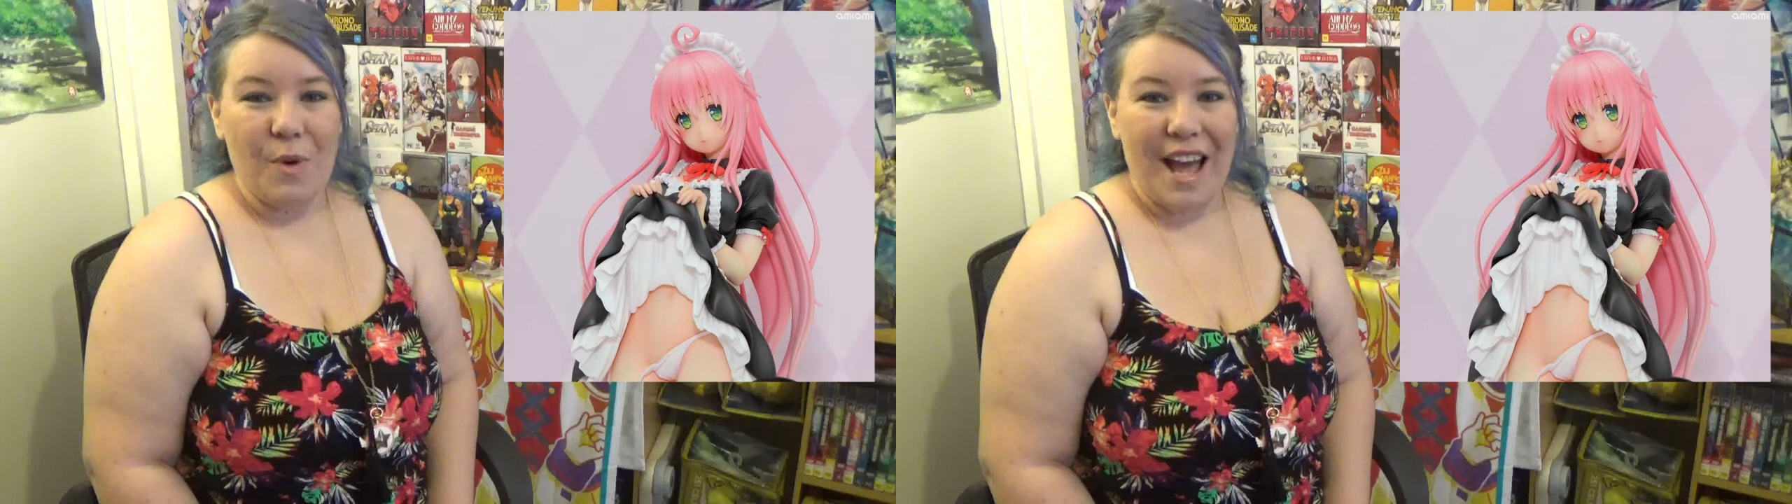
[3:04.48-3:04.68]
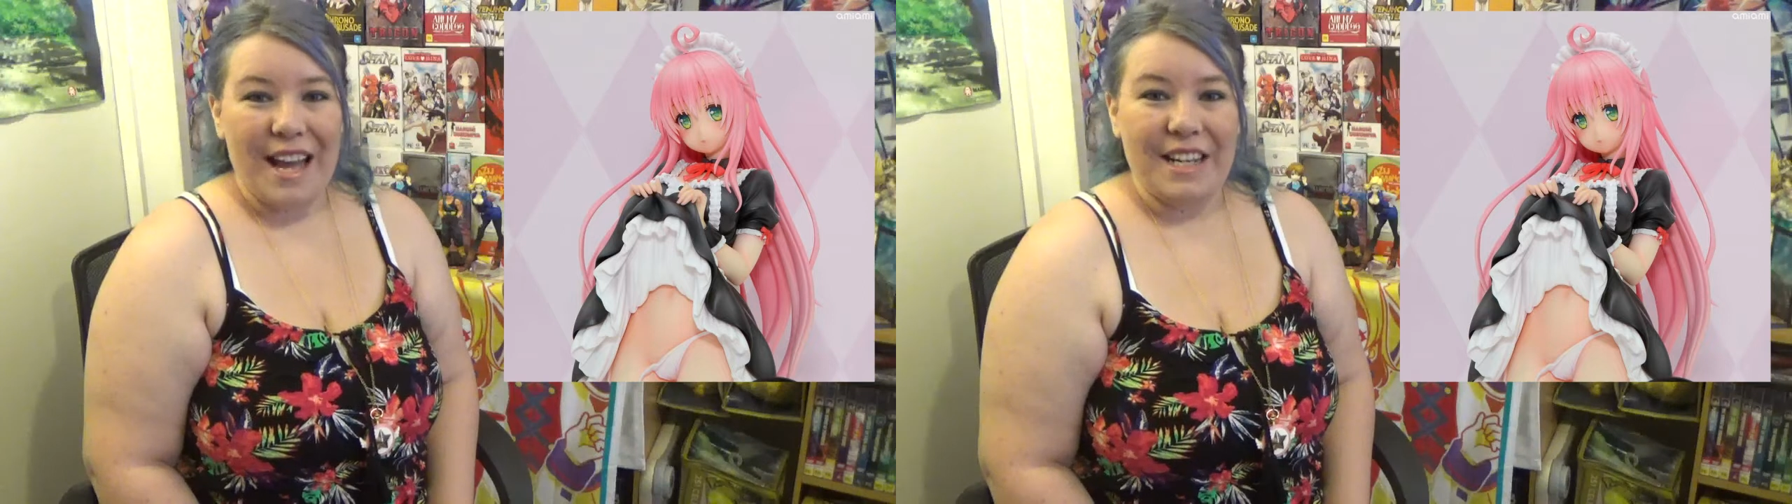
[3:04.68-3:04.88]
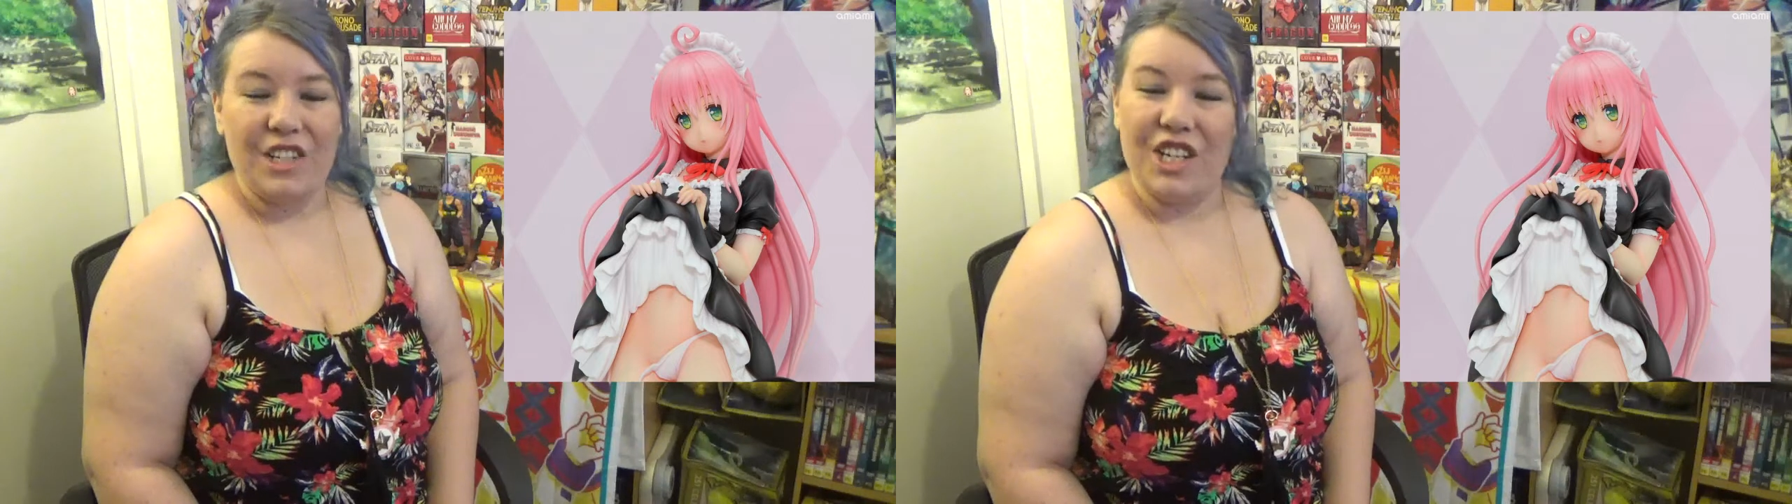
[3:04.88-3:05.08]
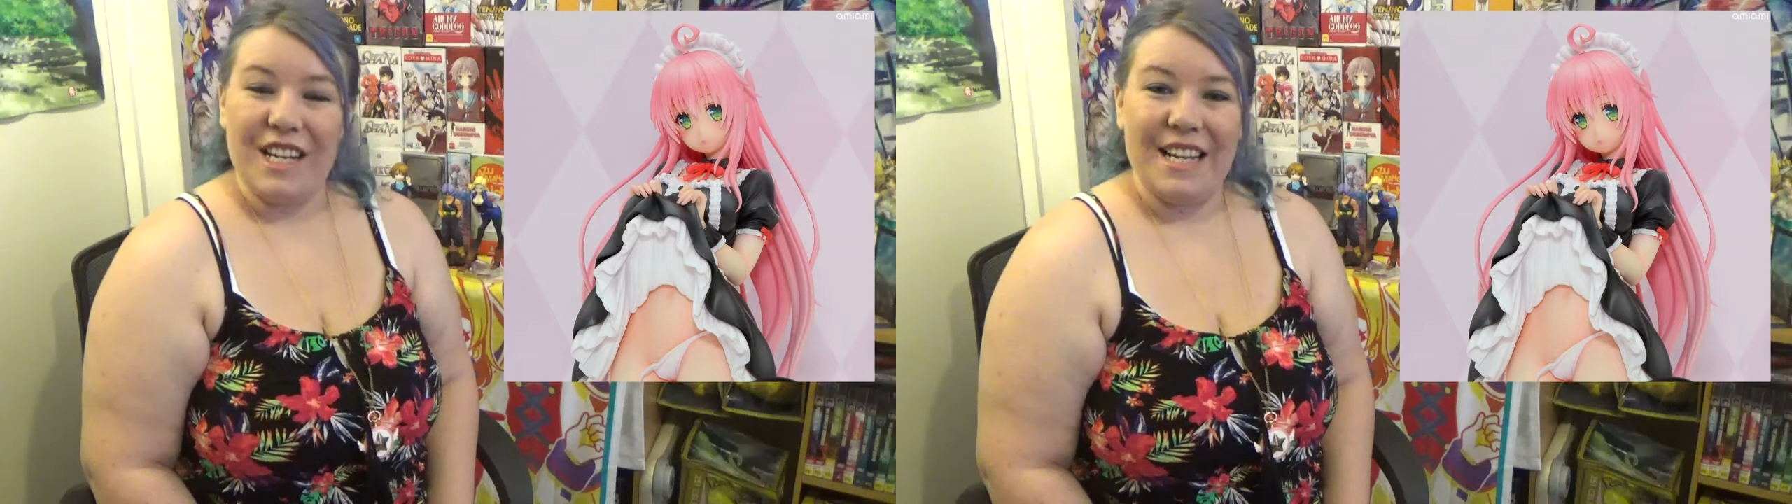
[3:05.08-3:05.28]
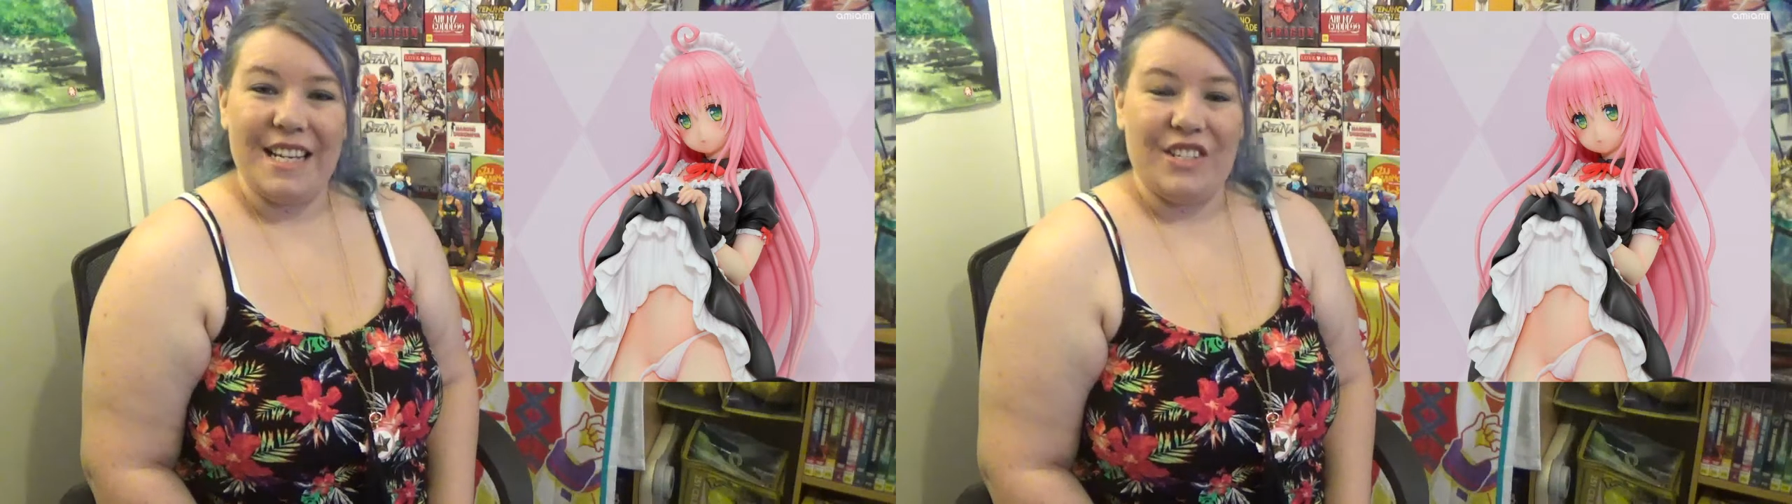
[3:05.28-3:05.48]
way,
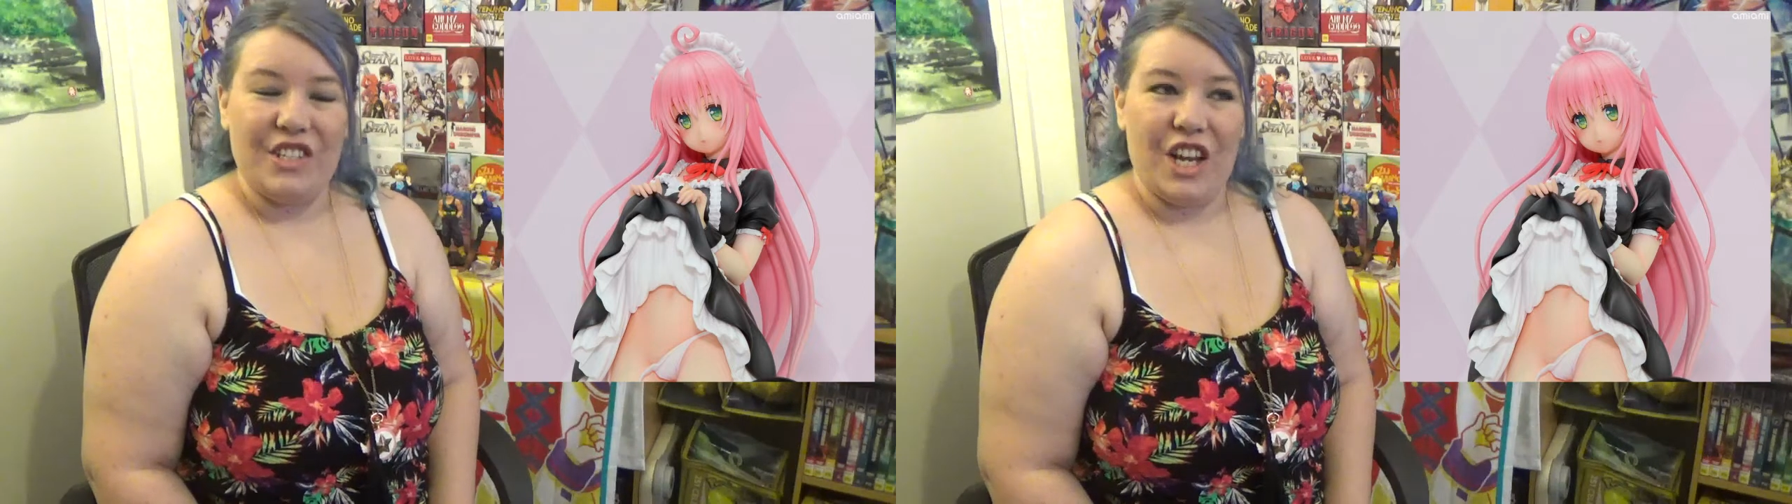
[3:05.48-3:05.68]
she is